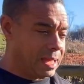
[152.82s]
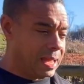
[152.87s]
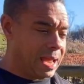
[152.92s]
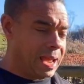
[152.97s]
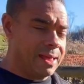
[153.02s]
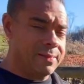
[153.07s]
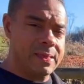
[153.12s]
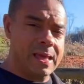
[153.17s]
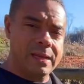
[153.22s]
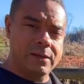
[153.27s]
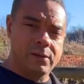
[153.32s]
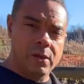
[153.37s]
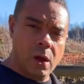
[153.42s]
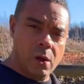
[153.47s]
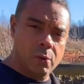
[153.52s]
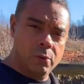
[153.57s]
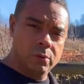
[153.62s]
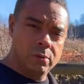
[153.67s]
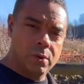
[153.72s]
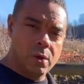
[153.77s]
and they
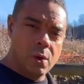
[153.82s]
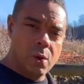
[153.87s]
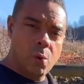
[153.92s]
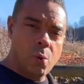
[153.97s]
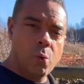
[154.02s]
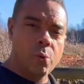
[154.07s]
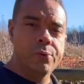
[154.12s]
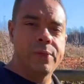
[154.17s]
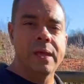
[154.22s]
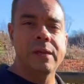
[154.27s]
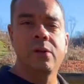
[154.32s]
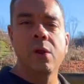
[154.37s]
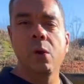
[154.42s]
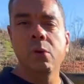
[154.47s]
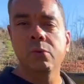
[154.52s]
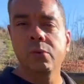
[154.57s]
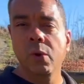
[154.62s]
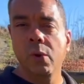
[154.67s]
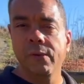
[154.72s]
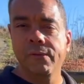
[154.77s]
don't, or they
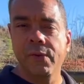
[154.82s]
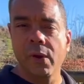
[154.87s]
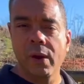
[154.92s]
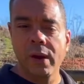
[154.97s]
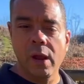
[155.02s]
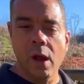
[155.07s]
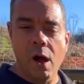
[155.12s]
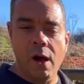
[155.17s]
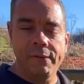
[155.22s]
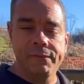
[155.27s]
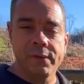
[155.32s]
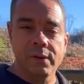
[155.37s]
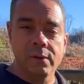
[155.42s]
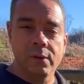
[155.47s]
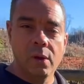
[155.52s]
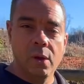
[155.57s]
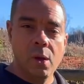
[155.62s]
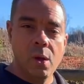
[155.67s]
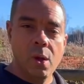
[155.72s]
don't do it very often?